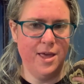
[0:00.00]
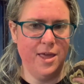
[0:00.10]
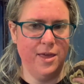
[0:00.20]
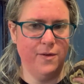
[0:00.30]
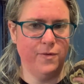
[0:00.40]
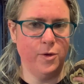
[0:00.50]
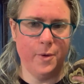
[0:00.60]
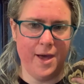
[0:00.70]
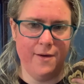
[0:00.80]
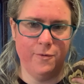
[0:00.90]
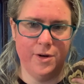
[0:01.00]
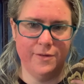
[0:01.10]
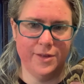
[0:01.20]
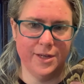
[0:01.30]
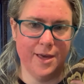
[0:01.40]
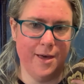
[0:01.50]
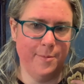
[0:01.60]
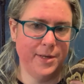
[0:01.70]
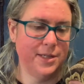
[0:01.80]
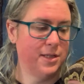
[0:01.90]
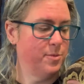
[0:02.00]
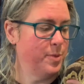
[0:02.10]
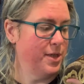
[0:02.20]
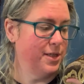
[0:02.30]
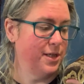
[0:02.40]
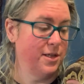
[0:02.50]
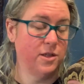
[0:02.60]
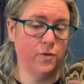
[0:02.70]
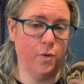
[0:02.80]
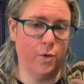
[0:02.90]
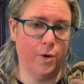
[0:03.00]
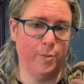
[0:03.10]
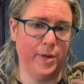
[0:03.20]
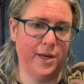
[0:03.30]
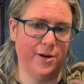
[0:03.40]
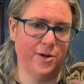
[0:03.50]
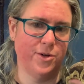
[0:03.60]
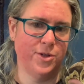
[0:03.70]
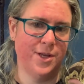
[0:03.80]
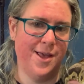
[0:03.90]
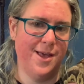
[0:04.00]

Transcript: if you have one of the common species for beginners,